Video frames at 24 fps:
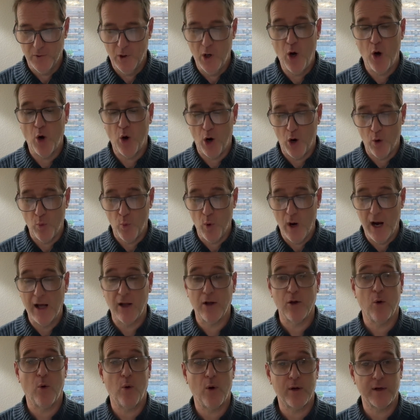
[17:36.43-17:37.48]
A
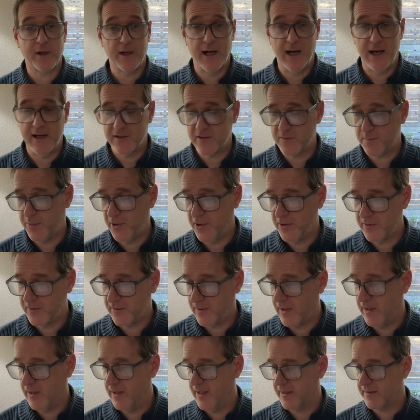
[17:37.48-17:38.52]
well-organized
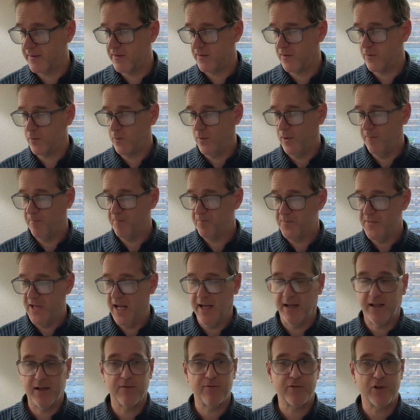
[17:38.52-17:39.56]
person. I like this one.
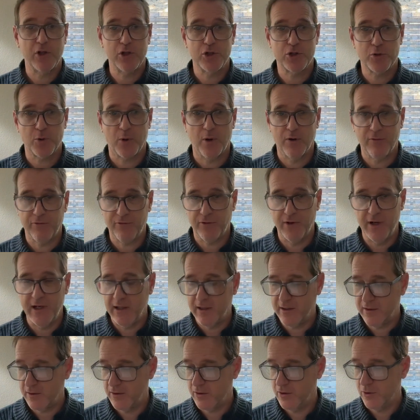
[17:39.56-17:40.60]
Negative, control
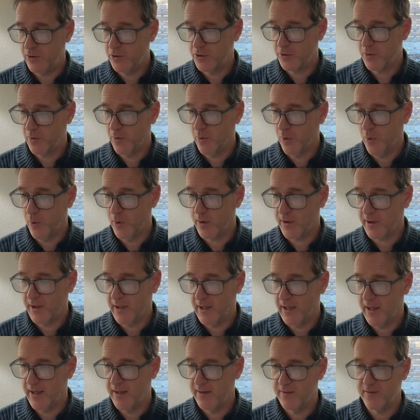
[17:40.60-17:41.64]
freak. Neutral,
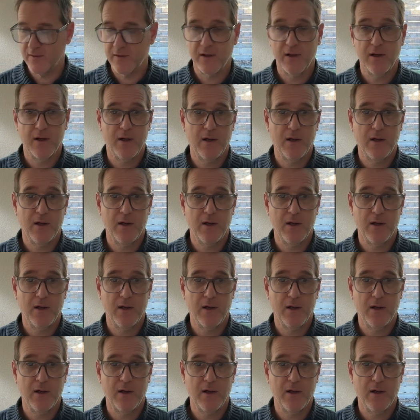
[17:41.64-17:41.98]
organized.